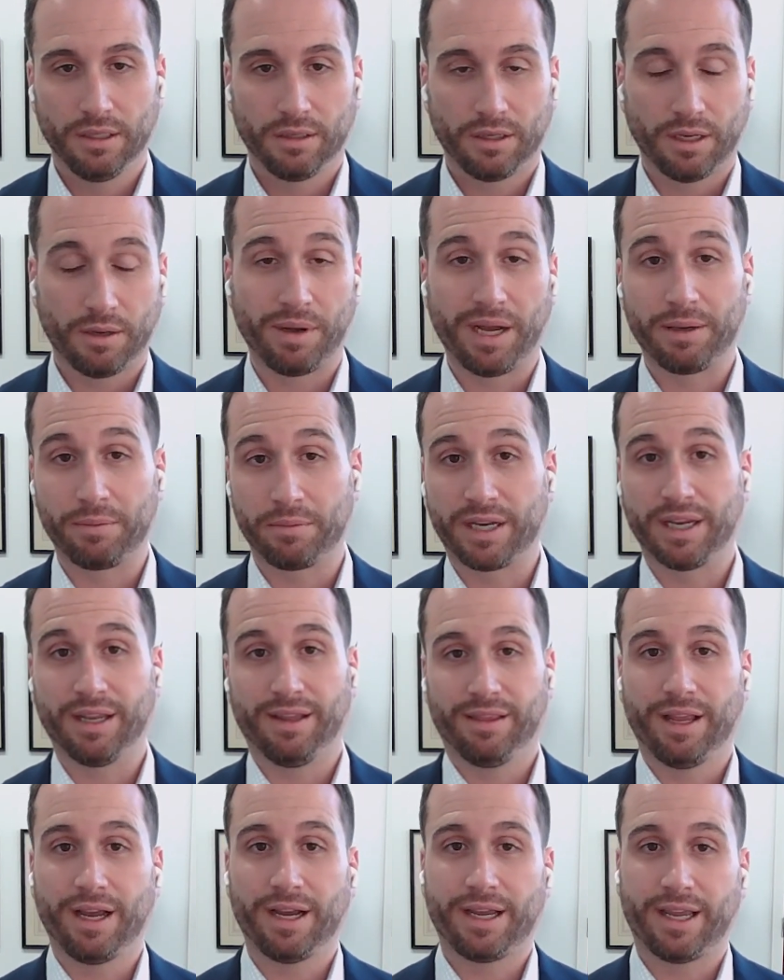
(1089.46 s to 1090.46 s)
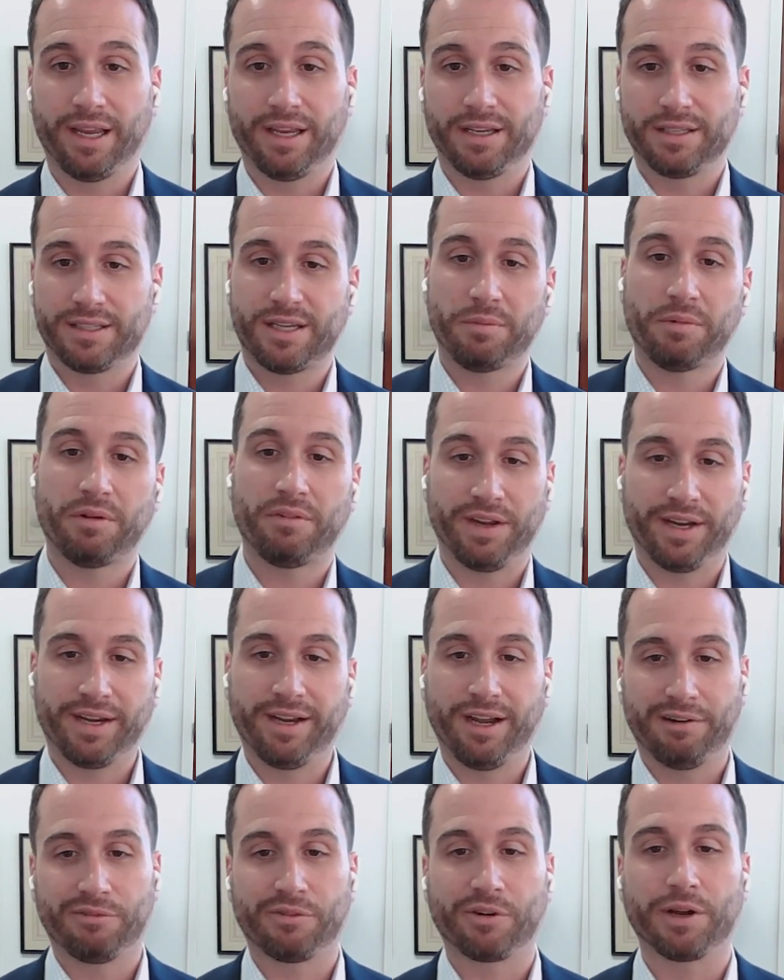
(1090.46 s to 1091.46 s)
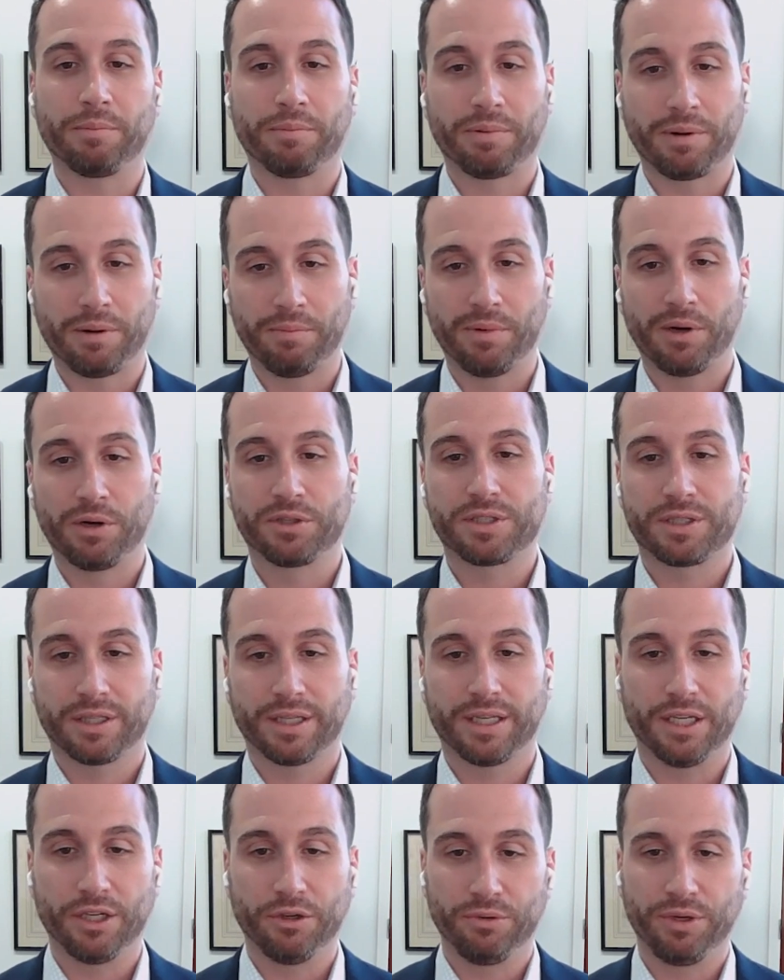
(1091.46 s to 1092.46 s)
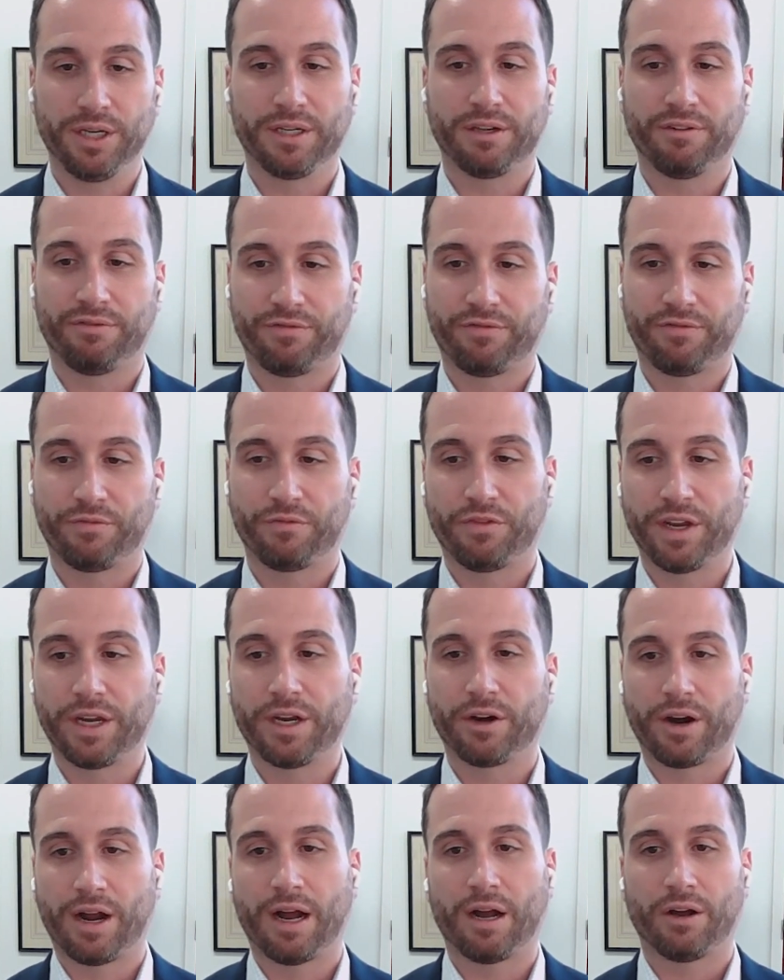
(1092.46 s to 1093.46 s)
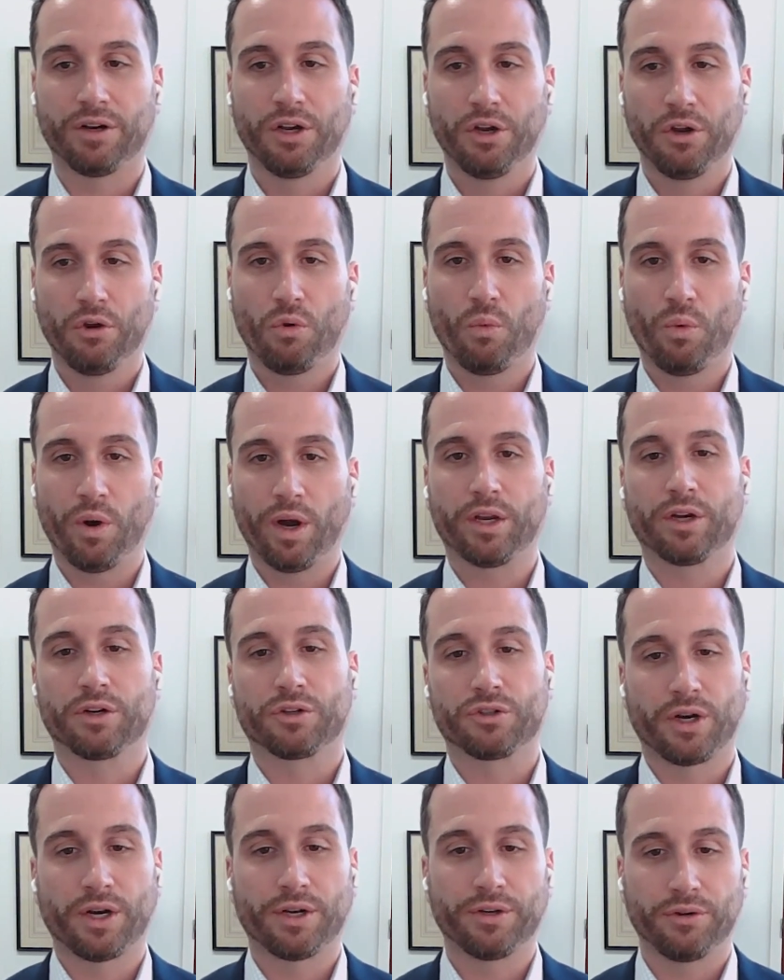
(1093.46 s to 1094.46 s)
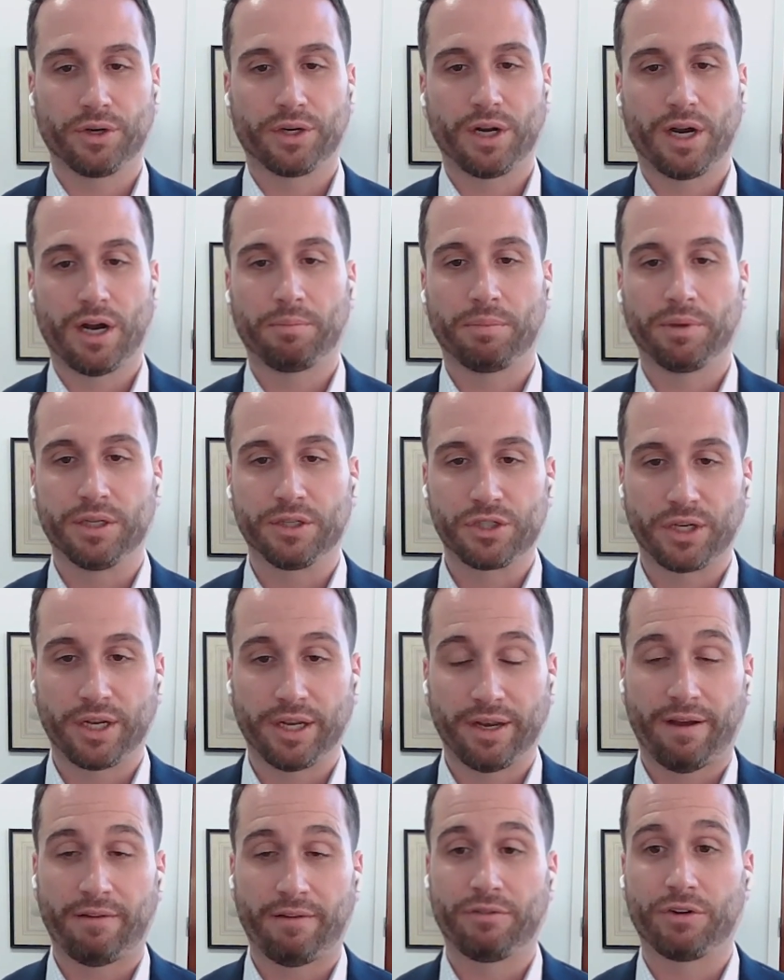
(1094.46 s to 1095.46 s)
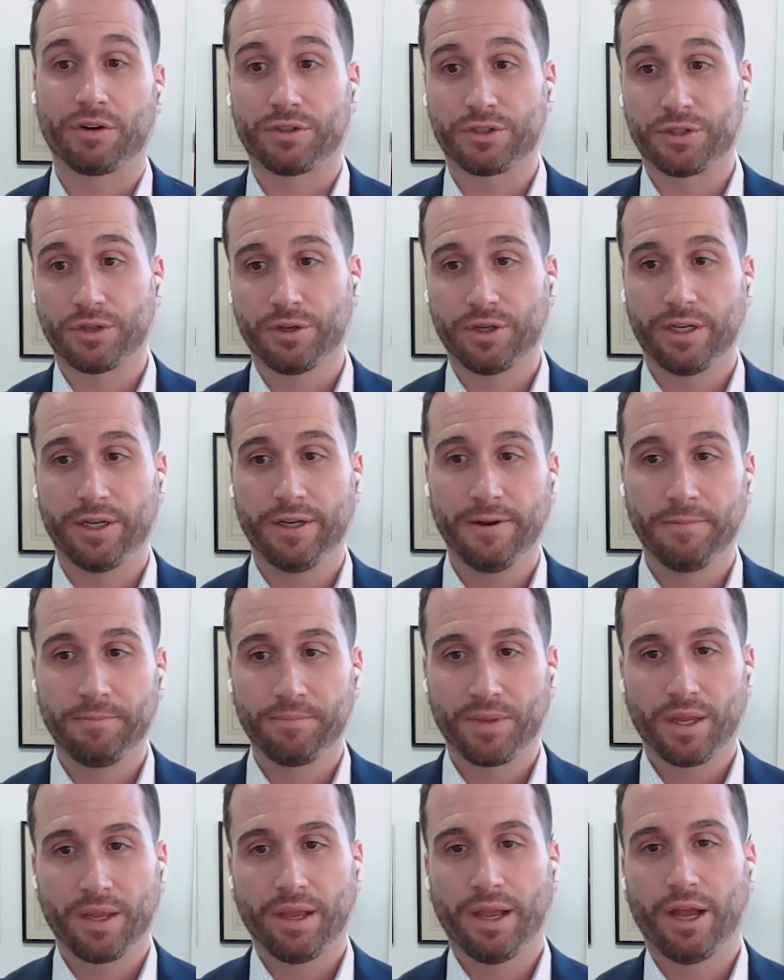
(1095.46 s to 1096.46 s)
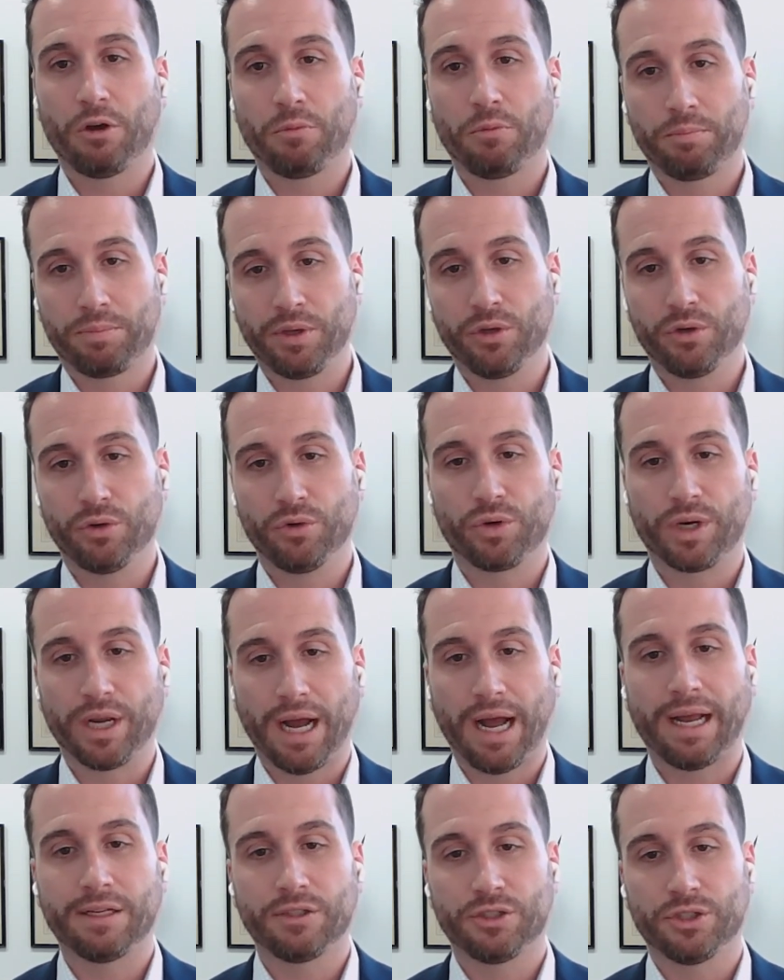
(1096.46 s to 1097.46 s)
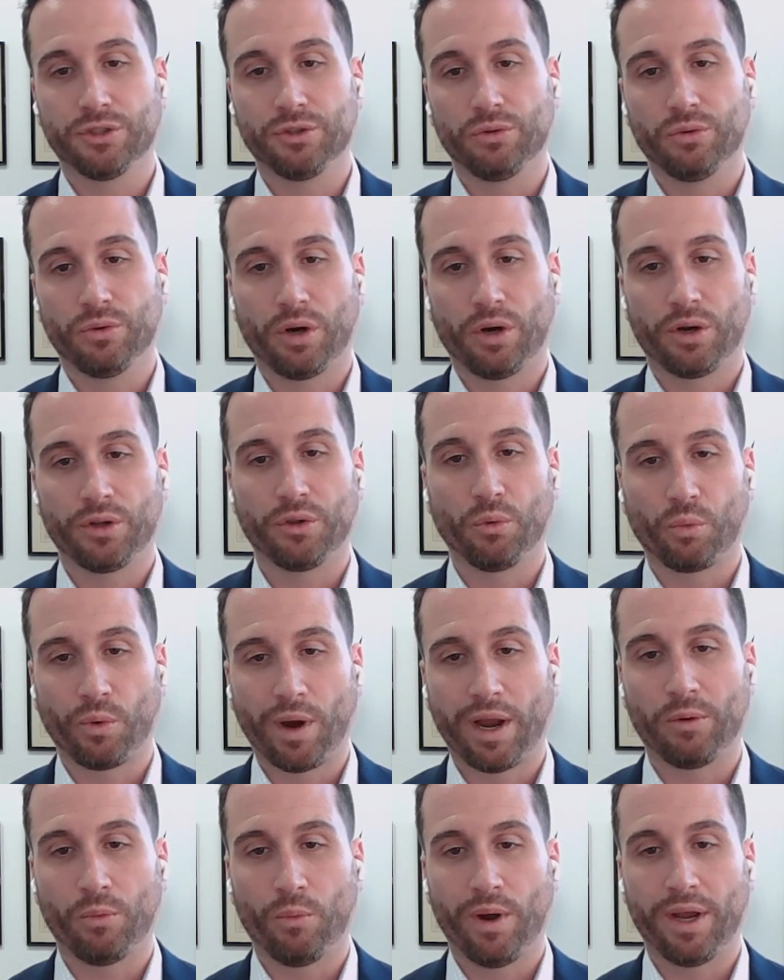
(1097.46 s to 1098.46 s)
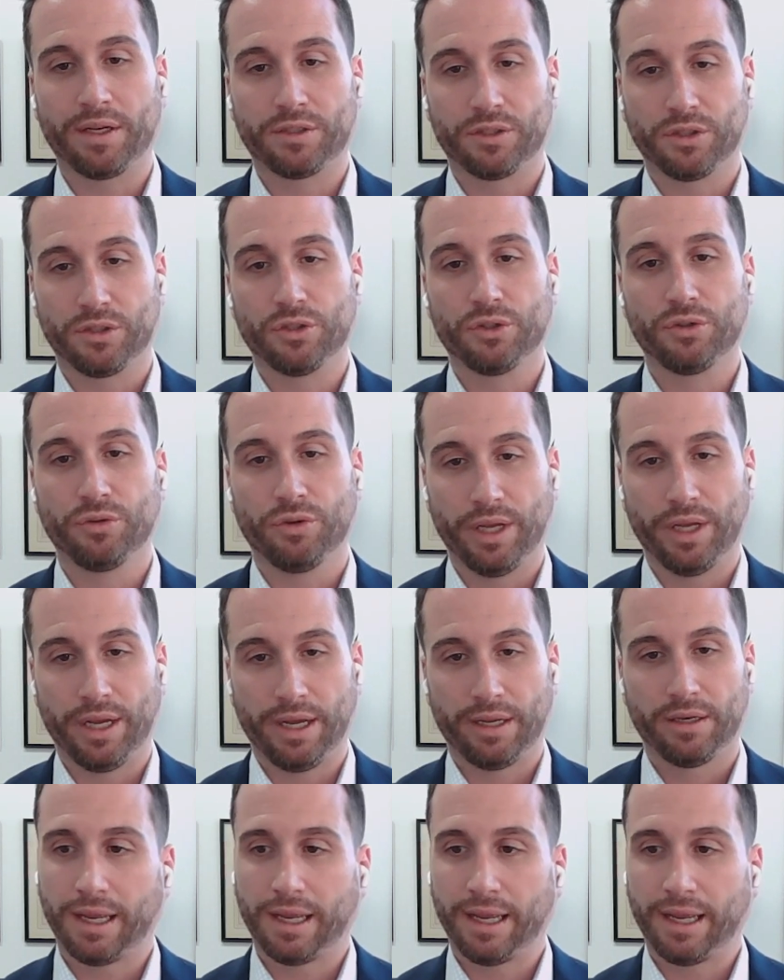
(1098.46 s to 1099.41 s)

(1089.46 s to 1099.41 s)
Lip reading: It might get lucky and some of it cover it, but mostly you need to figure out what you're trying to accomplish and have your attorney help you, guide you on the right way to do that.